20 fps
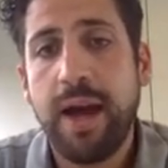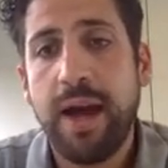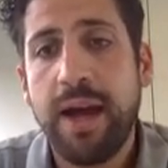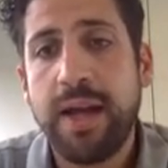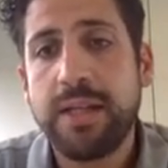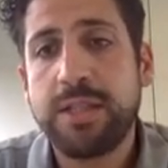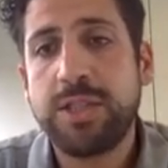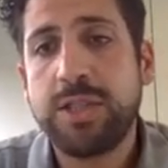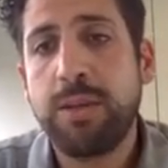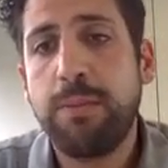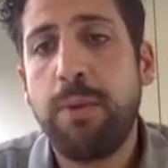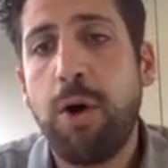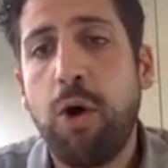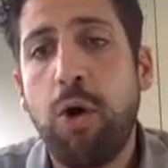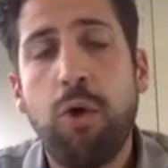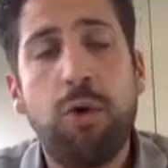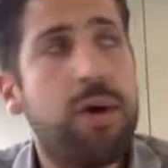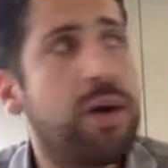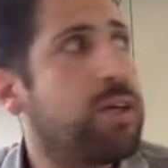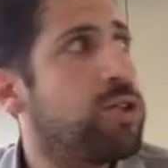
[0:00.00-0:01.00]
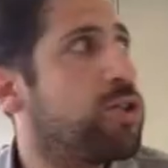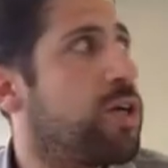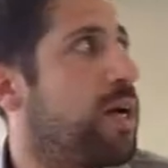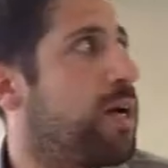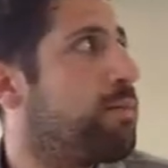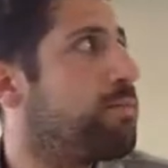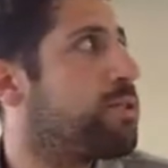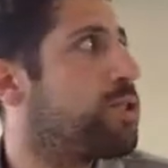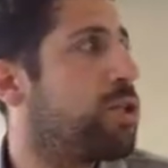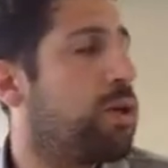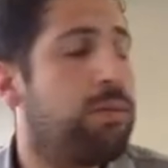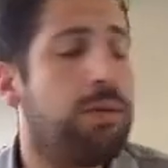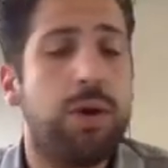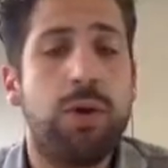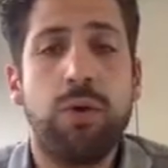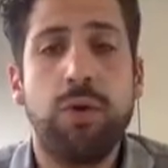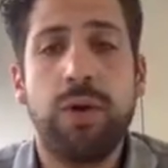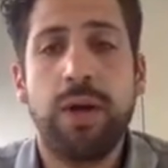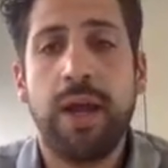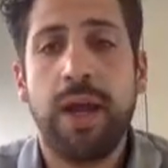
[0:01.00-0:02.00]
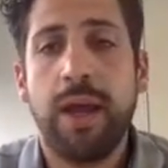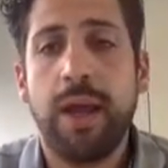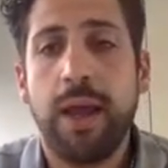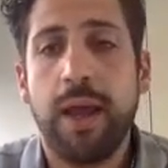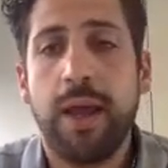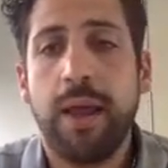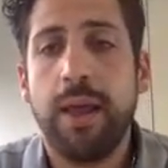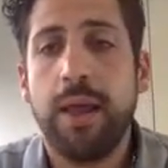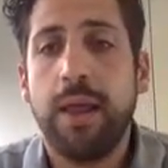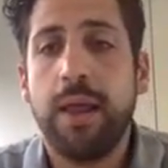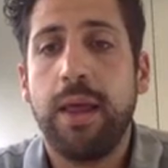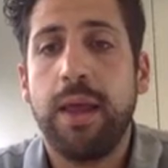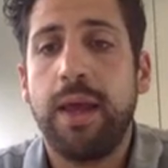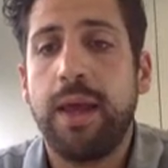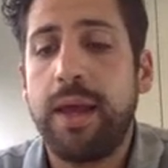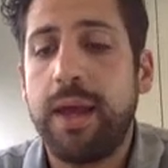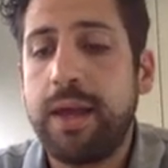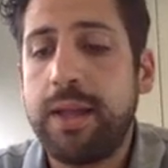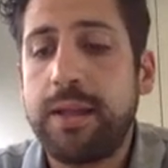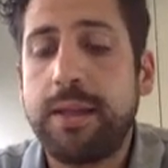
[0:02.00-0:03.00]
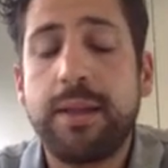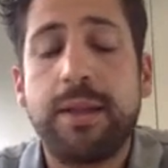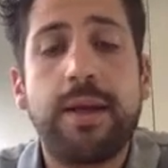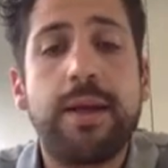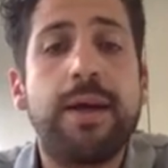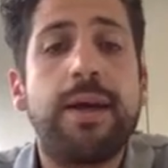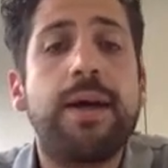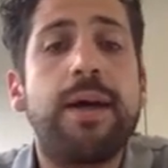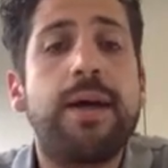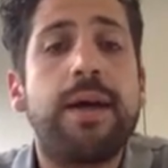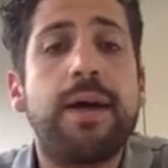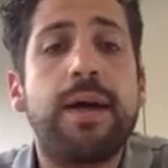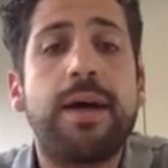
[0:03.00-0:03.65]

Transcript: and some orange and some lune in the